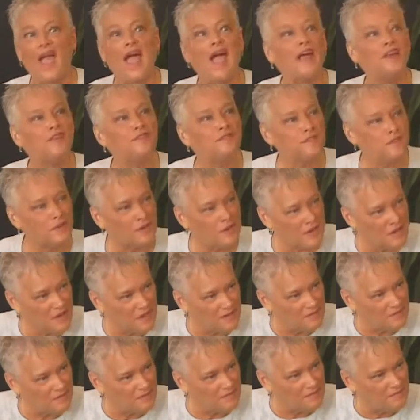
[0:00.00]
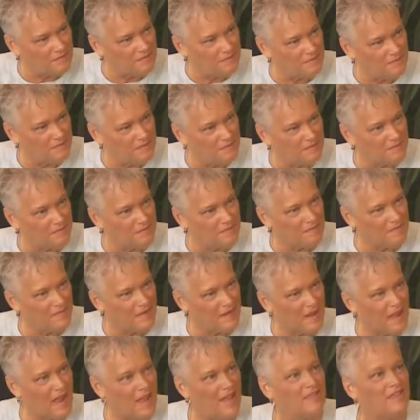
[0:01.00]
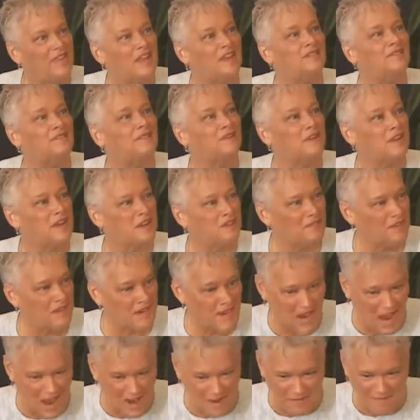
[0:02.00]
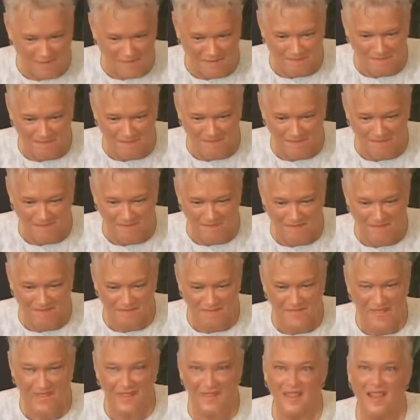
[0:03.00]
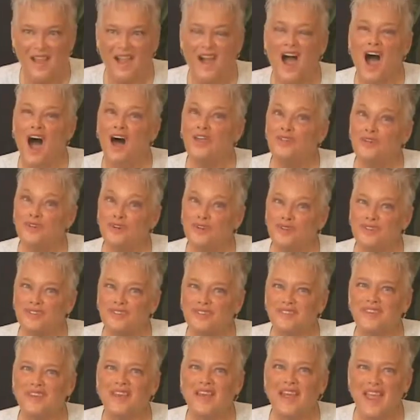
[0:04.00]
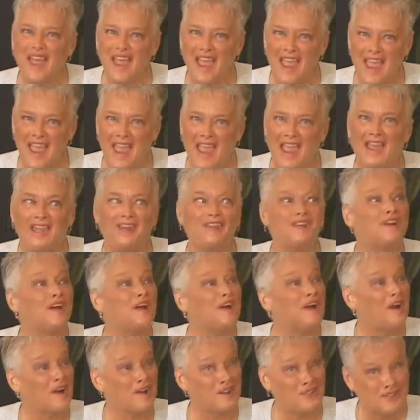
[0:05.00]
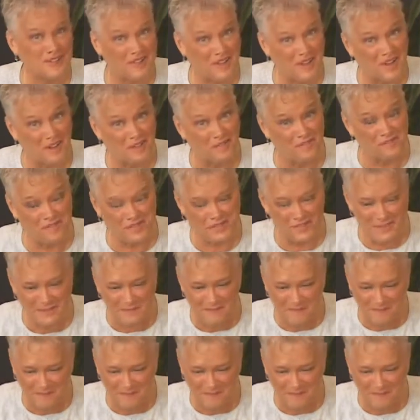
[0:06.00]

and forgive, and then forgive again, others and ourselves.